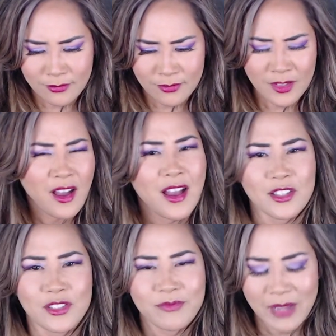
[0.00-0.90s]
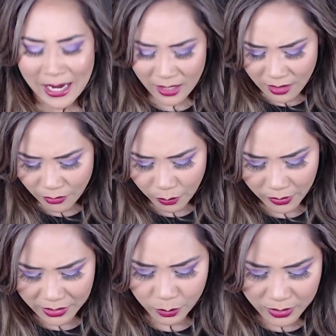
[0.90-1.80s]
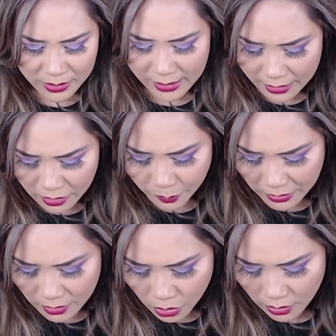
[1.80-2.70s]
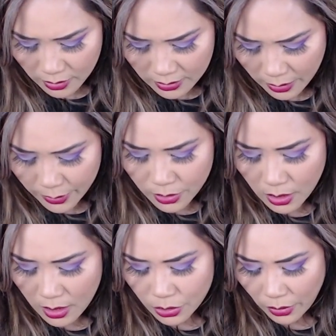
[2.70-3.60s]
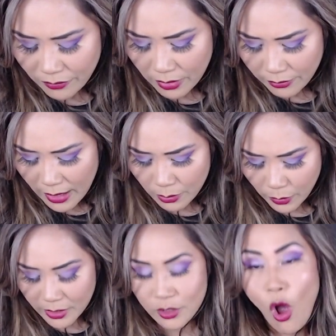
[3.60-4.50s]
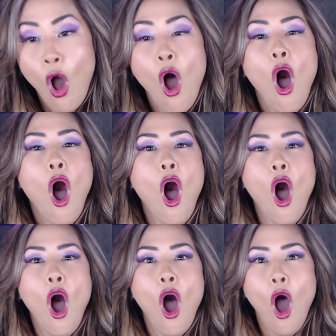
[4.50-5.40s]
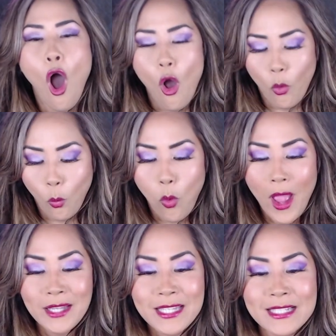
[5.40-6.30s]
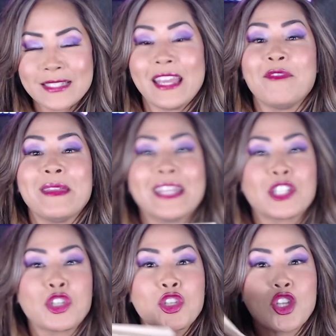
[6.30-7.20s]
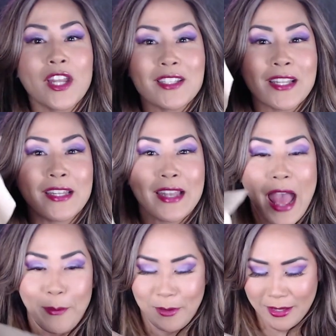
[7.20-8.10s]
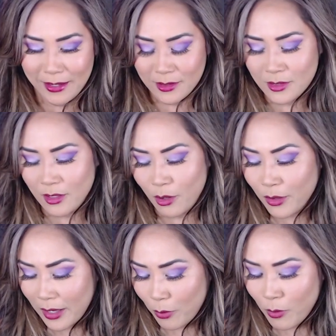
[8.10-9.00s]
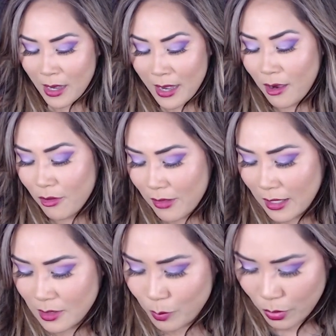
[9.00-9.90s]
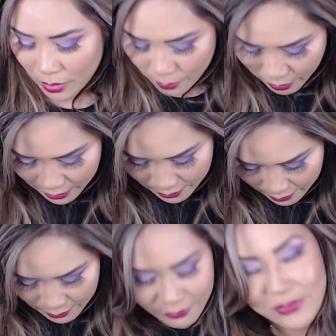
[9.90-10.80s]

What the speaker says: Gosh, I didn't even realize Wendy's had a spicy chicken sandwich. So I've never had Wendy's. Oh, Wendy's gave me a shit ton of napkins. Okay, wow, that's pretty impressive.